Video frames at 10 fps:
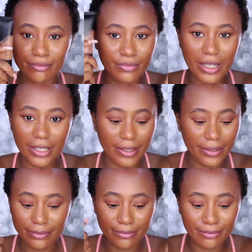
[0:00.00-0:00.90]
like
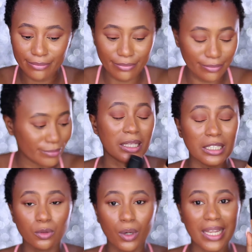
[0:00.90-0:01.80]

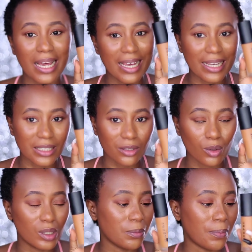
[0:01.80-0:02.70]
this one, I like this
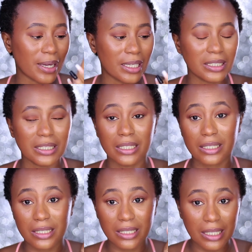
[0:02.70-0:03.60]
one. The packaging is
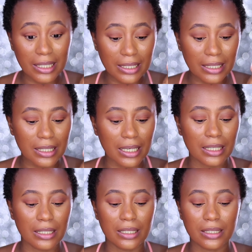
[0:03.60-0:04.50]
sleek,
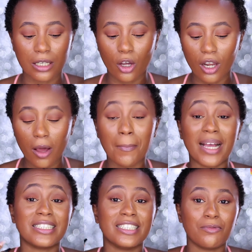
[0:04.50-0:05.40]
the color
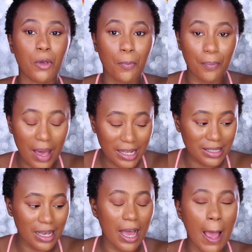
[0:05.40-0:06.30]
matches me
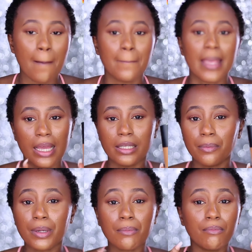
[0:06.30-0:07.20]
better. It
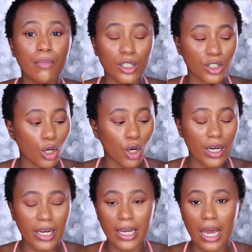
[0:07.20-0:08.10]
didn't bring much
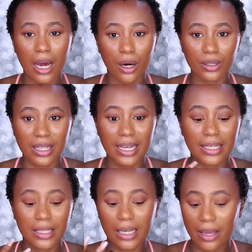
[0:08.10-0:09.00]
oil out.
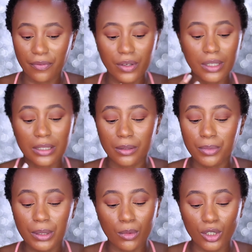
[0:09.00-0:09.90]
Like, I feel it
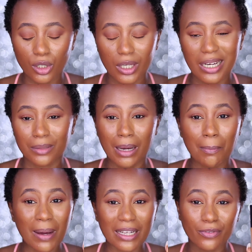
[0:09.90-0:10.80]
didn't bring much oil out.
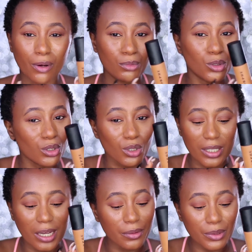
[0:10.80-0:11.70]
But apart from those
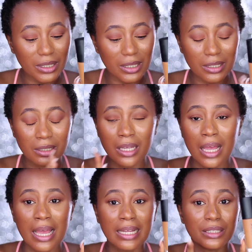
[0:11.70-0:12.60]
other reasons,
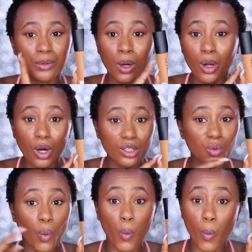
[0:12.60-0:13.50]
this one
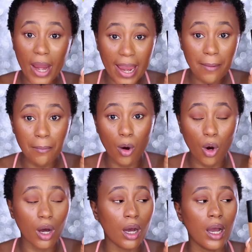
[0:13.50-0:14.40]
costs way
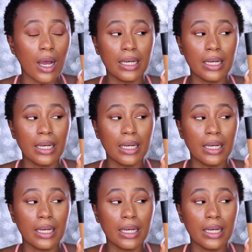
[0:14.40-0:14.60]
more.